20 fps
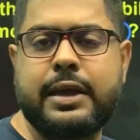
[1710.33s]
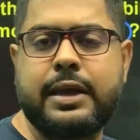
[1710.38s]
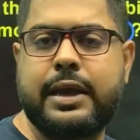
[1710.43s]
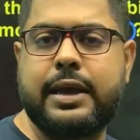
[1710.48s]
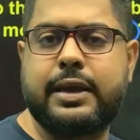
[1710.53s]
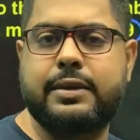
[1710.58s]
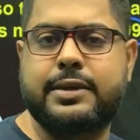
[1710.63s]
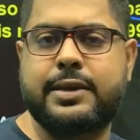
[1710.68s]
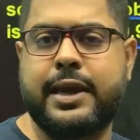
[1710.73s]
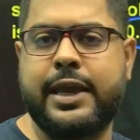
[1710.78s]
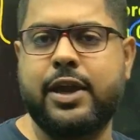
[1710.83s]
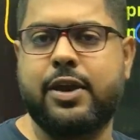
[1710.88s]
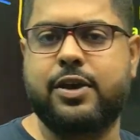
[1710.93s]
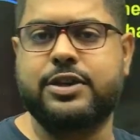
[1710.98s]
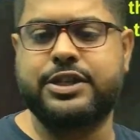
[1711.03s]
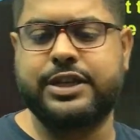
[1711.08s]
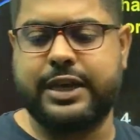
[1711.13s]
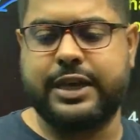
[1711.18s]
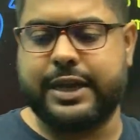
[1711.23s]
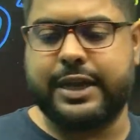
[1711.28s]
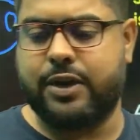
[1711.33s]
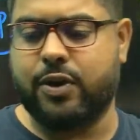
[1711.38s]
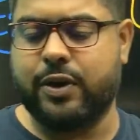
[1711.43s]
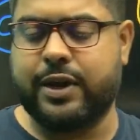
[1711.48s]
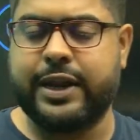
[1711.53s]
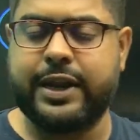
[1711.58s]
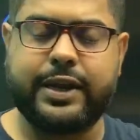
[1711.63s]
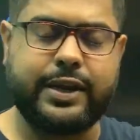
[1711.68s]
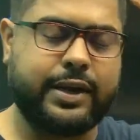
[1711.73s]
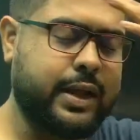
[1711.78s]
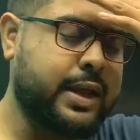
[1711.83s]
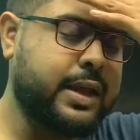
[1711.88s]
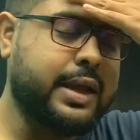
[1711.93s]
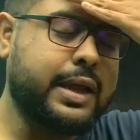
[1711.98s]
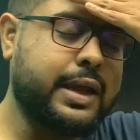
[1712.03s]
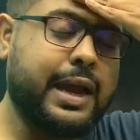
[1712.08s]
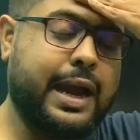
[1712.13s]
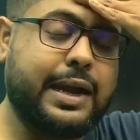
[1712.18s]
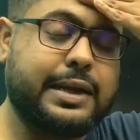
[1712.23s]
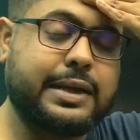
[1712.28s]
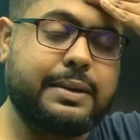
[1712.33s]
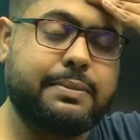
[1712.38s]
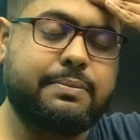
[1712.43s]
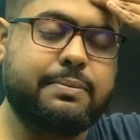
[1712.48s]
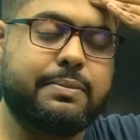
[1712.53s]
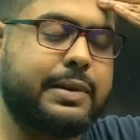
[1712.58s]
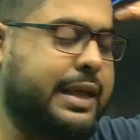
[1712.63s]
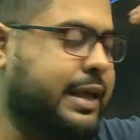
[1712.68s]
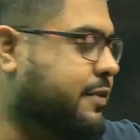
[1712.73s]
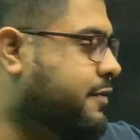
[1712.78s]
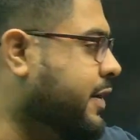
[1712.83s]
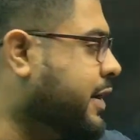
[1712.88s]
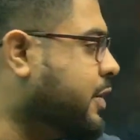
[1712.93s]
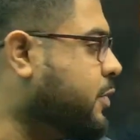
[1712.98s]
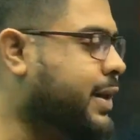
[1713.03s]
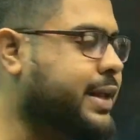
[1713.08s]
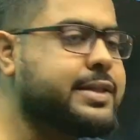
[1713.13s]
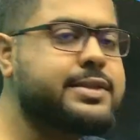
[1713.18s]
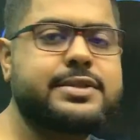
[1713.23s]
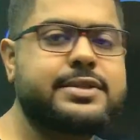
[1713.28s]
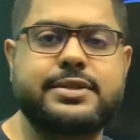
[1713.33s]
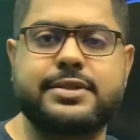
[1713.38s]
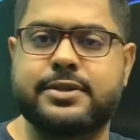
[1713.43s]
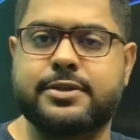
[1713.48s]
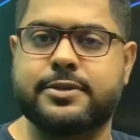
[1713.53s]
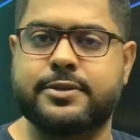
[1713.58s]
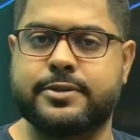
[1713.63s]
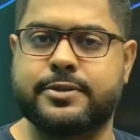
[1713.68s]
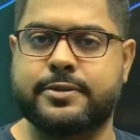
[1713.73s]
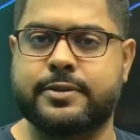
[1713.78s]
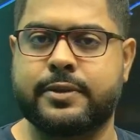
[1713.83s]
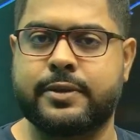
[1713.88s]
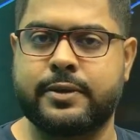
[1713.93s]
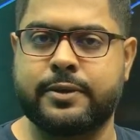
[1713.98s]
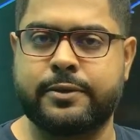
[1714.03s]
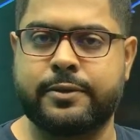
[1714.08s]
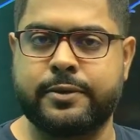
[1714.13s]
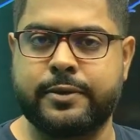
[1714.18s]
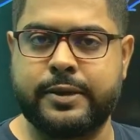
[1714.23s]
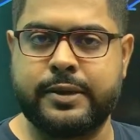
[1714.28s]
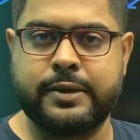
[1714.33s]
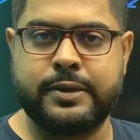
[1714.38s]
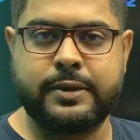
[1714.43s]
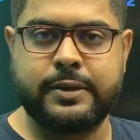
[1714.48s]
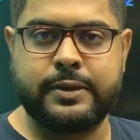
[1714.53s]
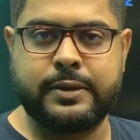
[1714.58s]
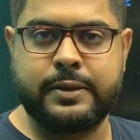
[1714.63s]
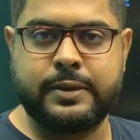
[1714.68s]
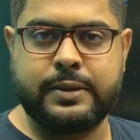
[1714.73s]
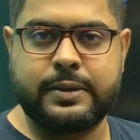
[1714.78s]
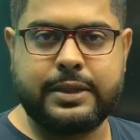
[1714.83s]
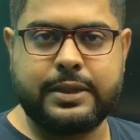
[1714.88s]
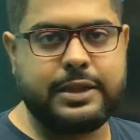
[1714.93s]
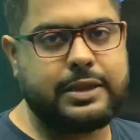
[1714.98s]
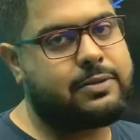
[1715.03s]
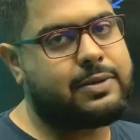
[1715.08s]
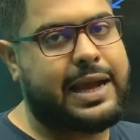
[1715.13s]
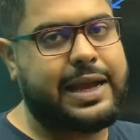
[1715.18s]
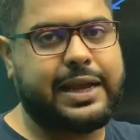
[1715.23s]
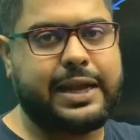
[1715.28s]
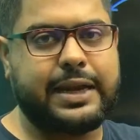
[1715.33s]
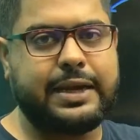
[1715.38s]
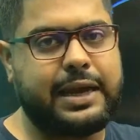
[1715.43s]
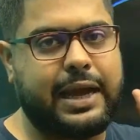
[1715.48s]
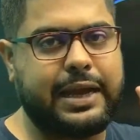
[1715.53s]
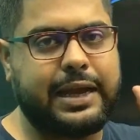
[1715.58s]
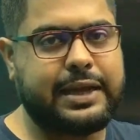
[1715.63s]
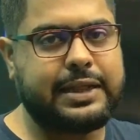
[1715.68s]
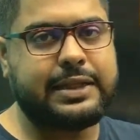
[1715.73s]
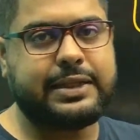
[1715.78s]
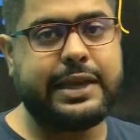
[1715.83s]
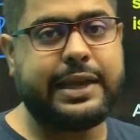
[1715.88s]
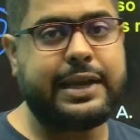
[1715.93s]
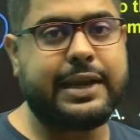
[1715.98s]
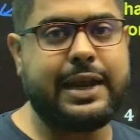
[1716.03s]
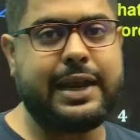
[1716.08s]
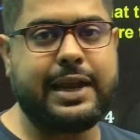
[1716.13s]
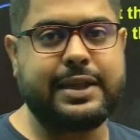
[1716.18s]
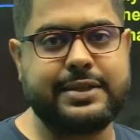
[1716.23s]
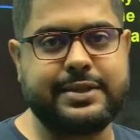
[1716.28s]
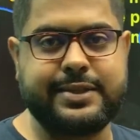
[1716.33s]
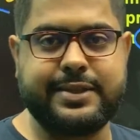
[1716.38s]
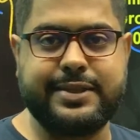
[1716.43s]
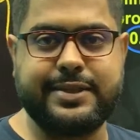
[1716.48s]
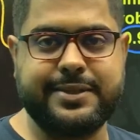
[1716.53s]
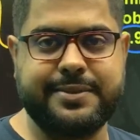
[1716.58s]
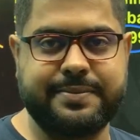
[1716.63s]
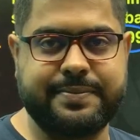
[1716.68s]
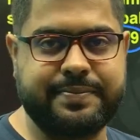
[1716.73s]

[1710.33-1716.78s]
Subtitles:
He or she cannot hit at even once. So I can think like this.